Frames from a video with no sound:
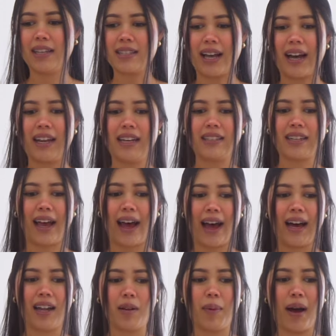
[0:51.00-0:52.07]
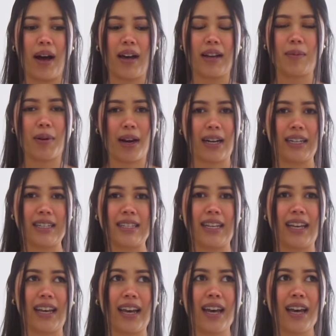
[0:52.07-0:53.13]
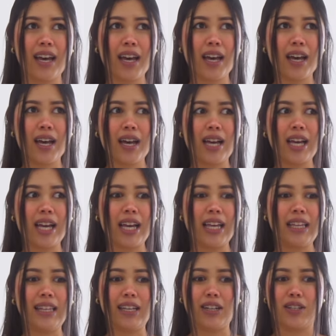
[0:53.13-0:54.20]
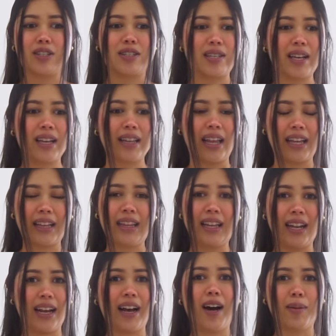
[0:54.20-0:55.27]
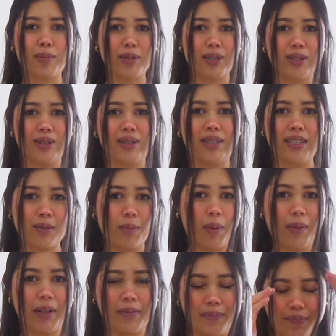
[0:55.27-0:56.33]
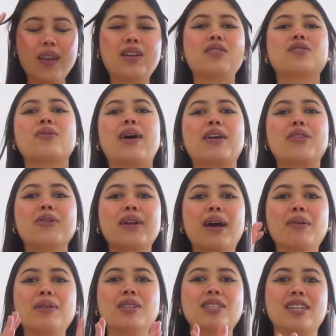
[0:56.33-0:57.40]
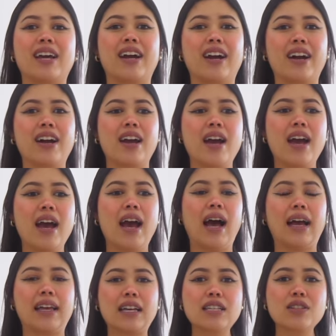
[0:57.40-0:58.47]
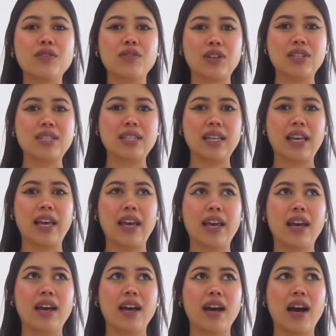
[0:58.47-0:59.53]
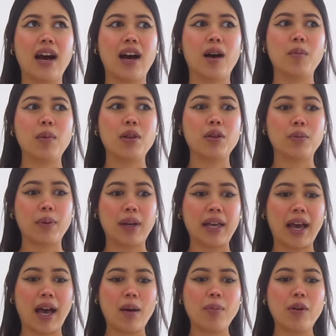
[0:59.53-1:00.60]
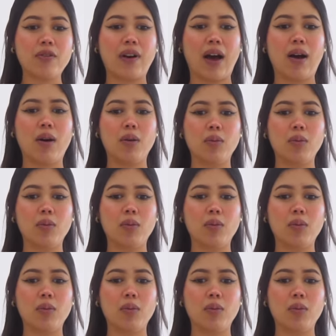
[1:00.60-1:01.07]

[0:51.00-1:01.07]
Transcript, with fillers: anxieties I had about pregnancy years like leading up to this moment. So I thought I would share, I guess firstly, um, the recap of how